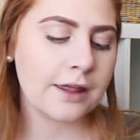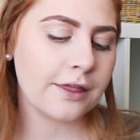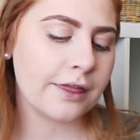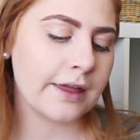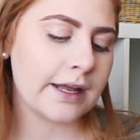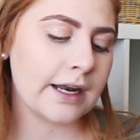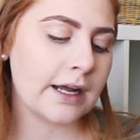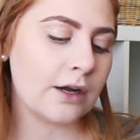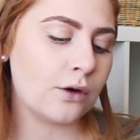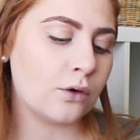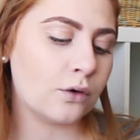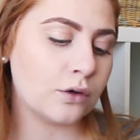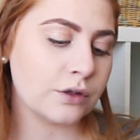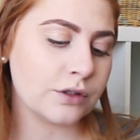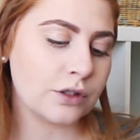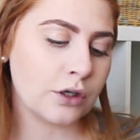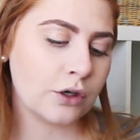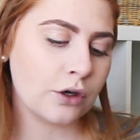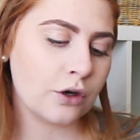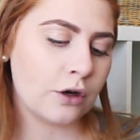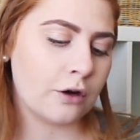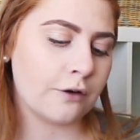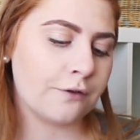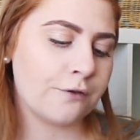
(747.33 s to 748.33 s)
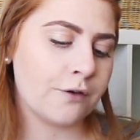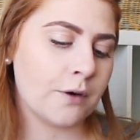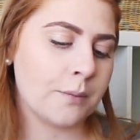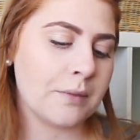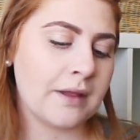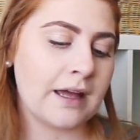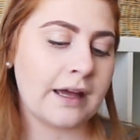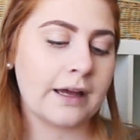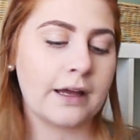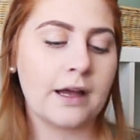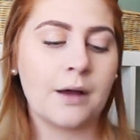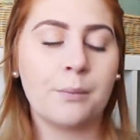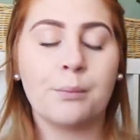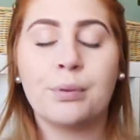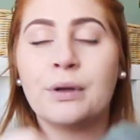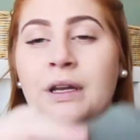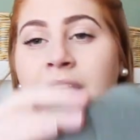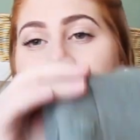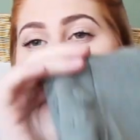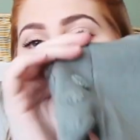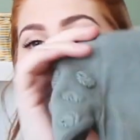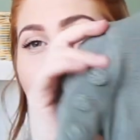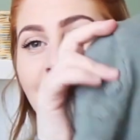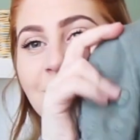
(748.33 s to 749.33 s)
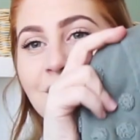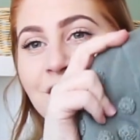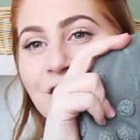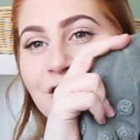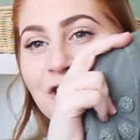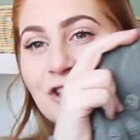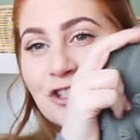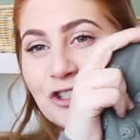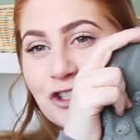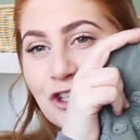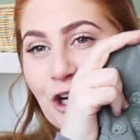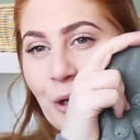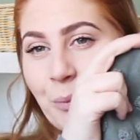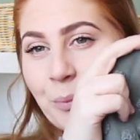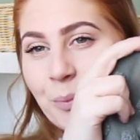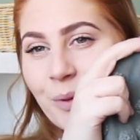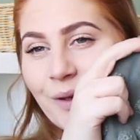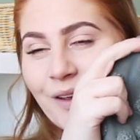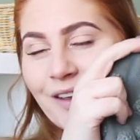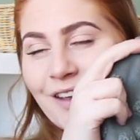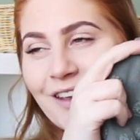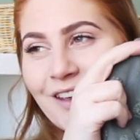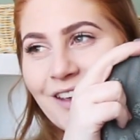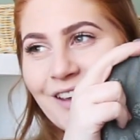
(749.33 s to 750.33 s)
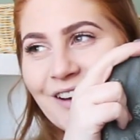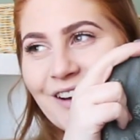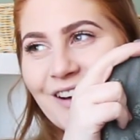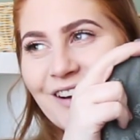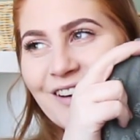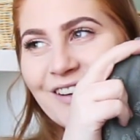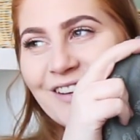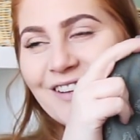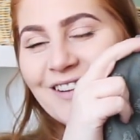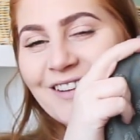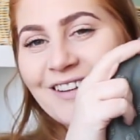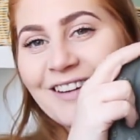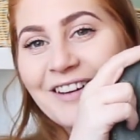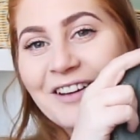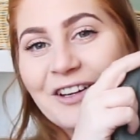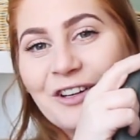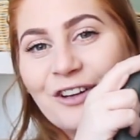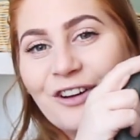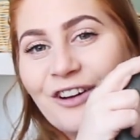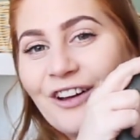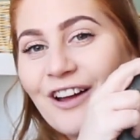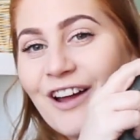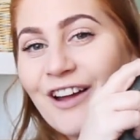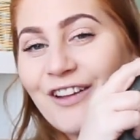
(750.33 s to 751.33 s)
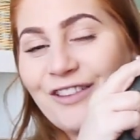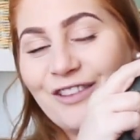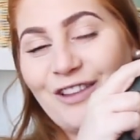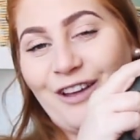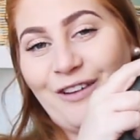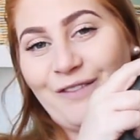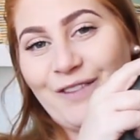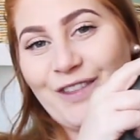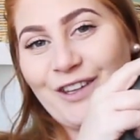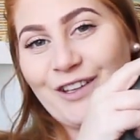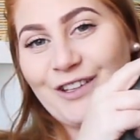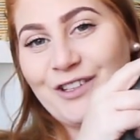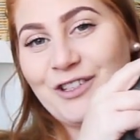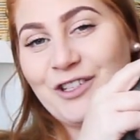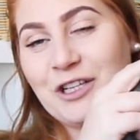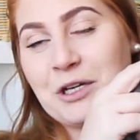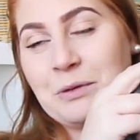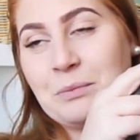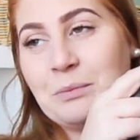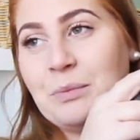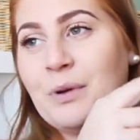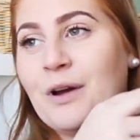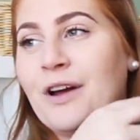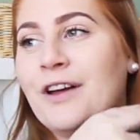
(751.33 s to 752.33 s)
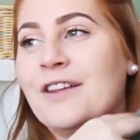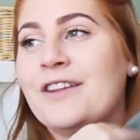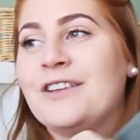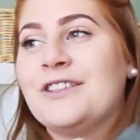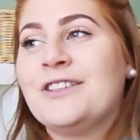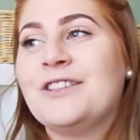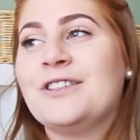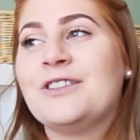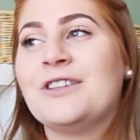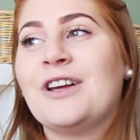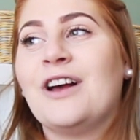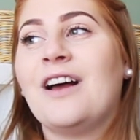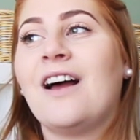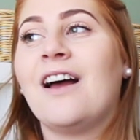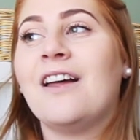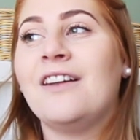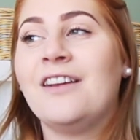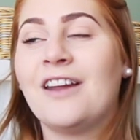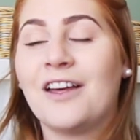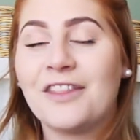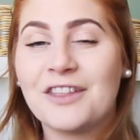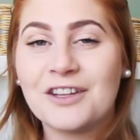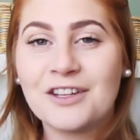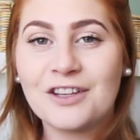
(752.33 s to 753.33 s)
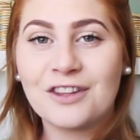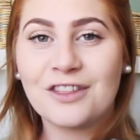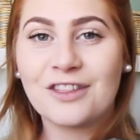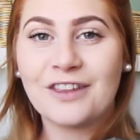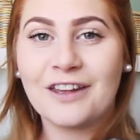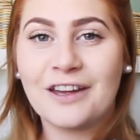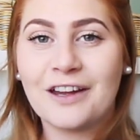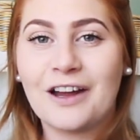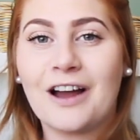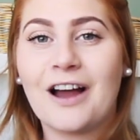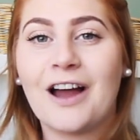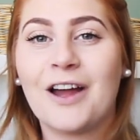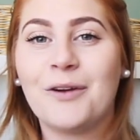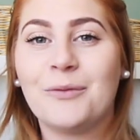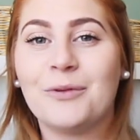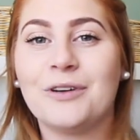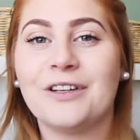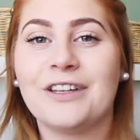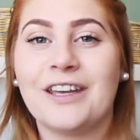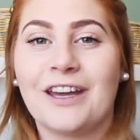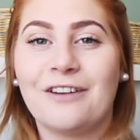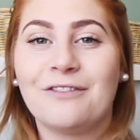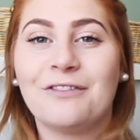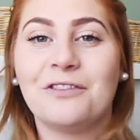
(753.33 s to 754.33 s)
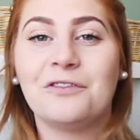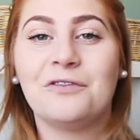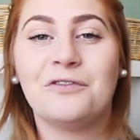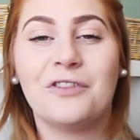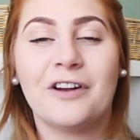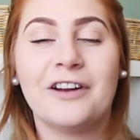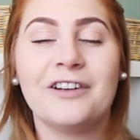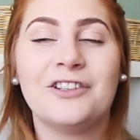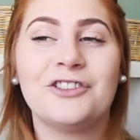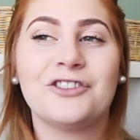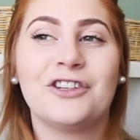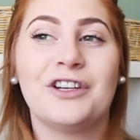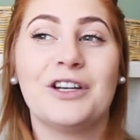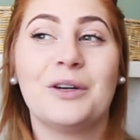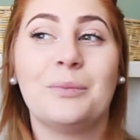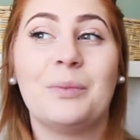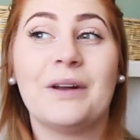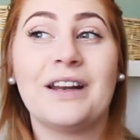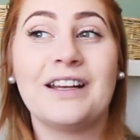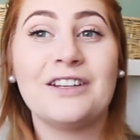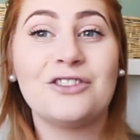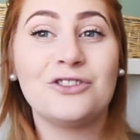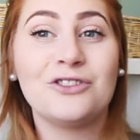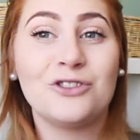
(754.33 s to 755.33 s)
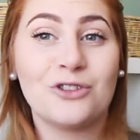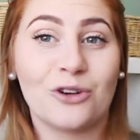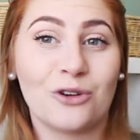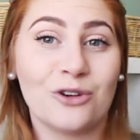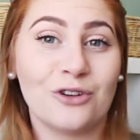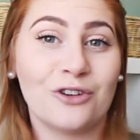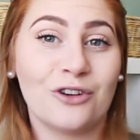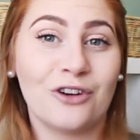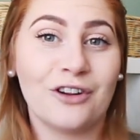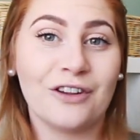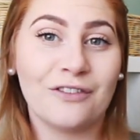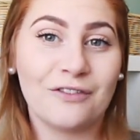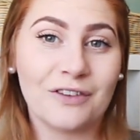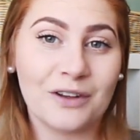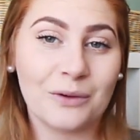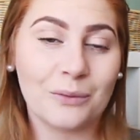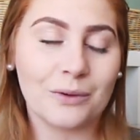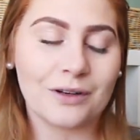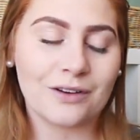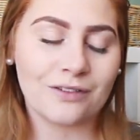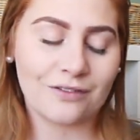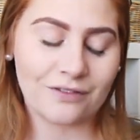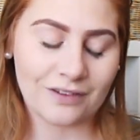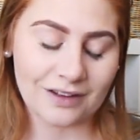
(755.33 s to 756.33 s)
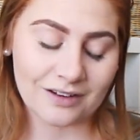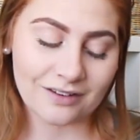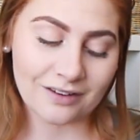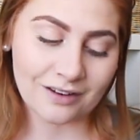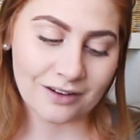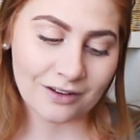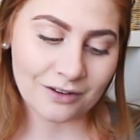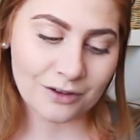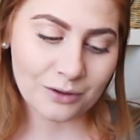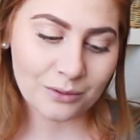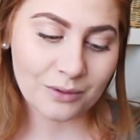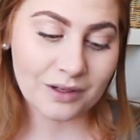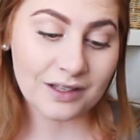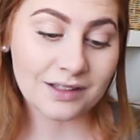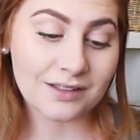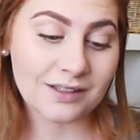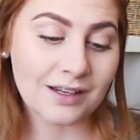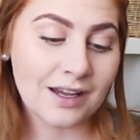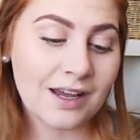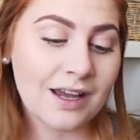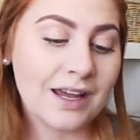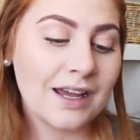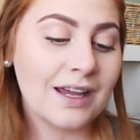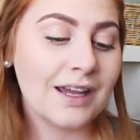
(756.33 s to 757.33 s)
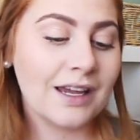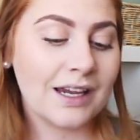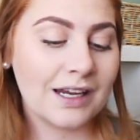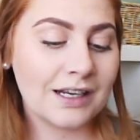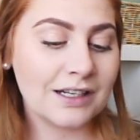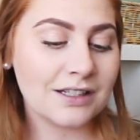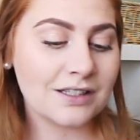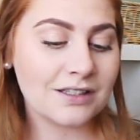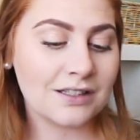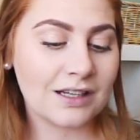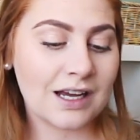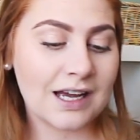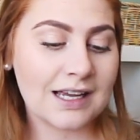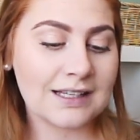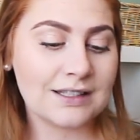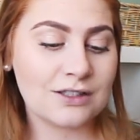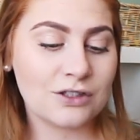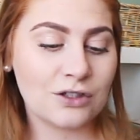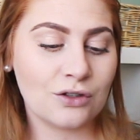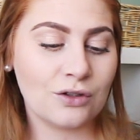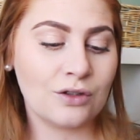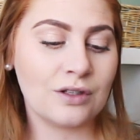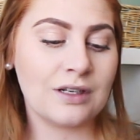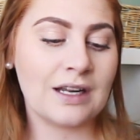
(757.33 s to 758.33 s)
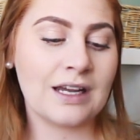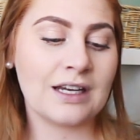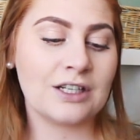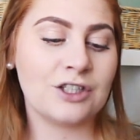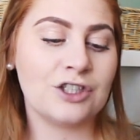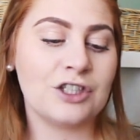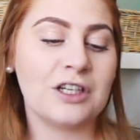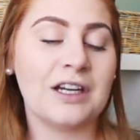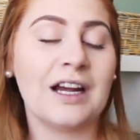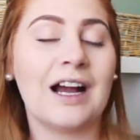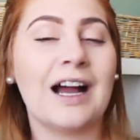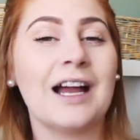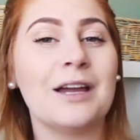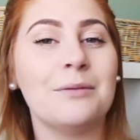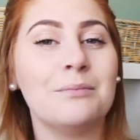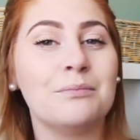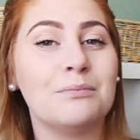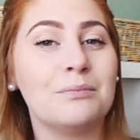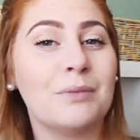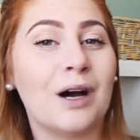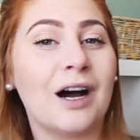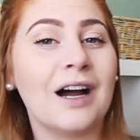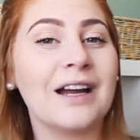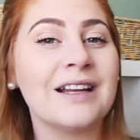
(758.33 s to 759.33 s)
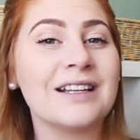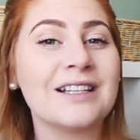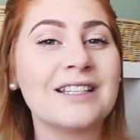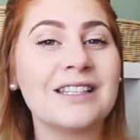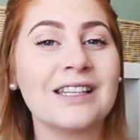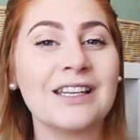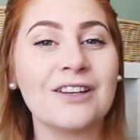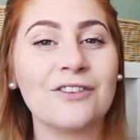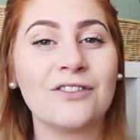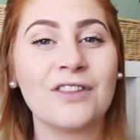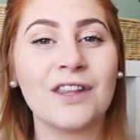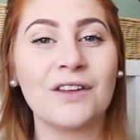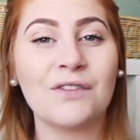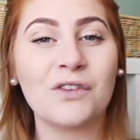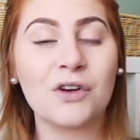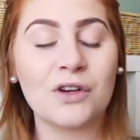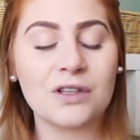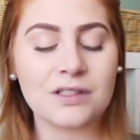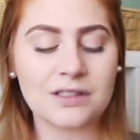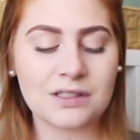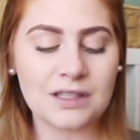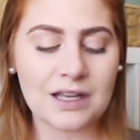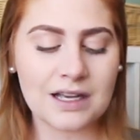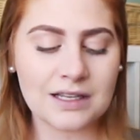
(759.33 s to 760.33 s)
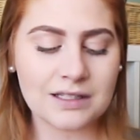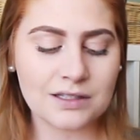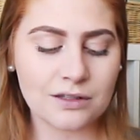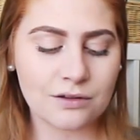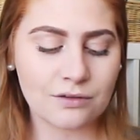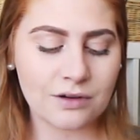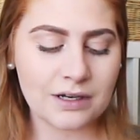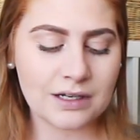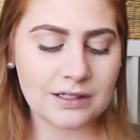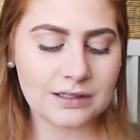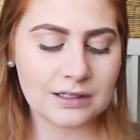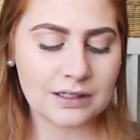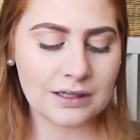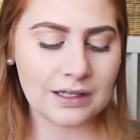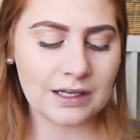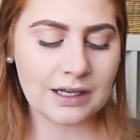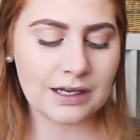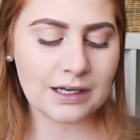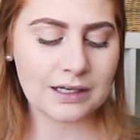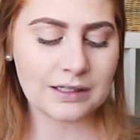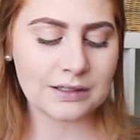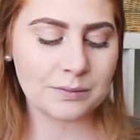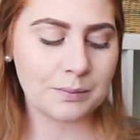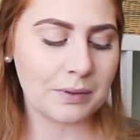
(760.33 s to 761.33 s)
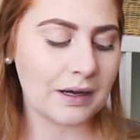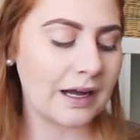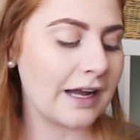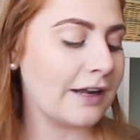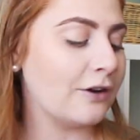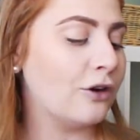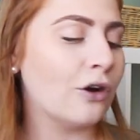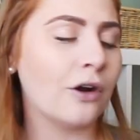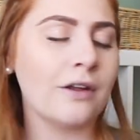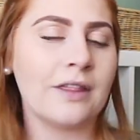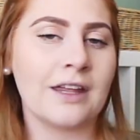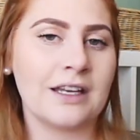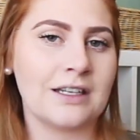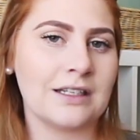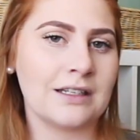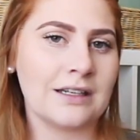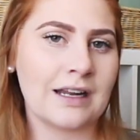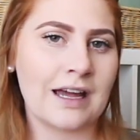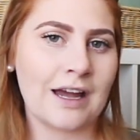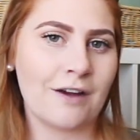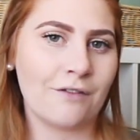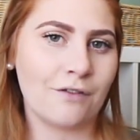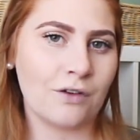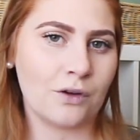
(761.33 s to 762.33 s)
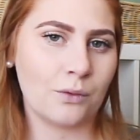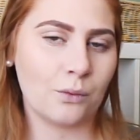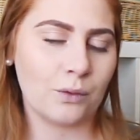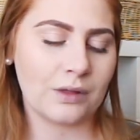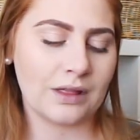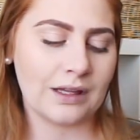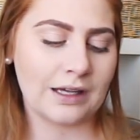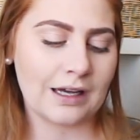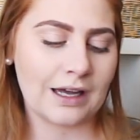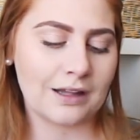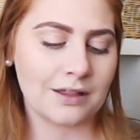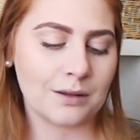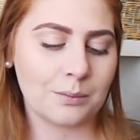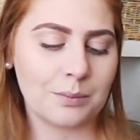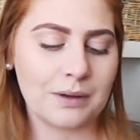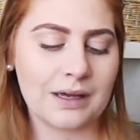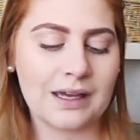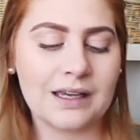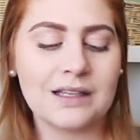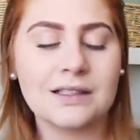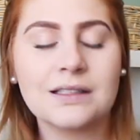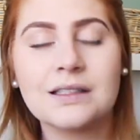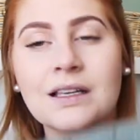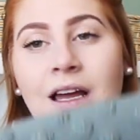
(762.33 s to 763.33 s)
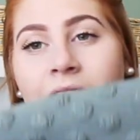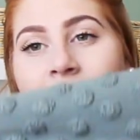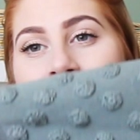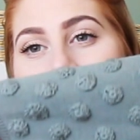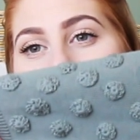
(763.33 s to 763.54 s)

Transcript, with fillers: that I also got from that company is this jumper here I love this jumper. This is another thing I would get for Frederick, but I don't know if he would fit into it. In a size 2 next year, I might see if they've got size 3s in these, but I know they didn't have it with the other piece.